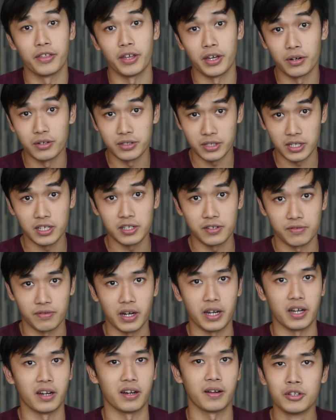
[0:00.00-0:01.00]
Thanos is
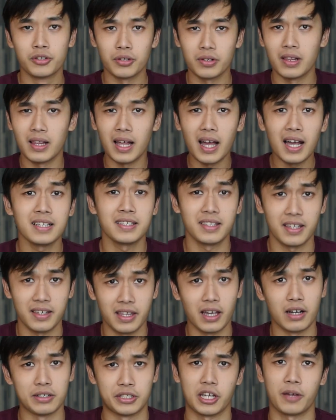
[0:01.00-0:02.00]
right. So the last
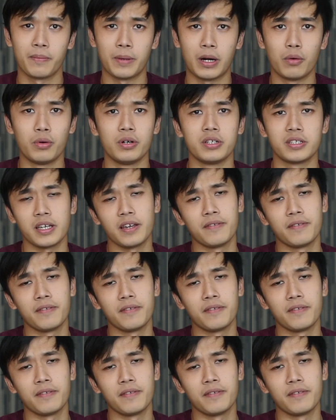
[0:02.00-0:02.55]
thing that I was thinking about was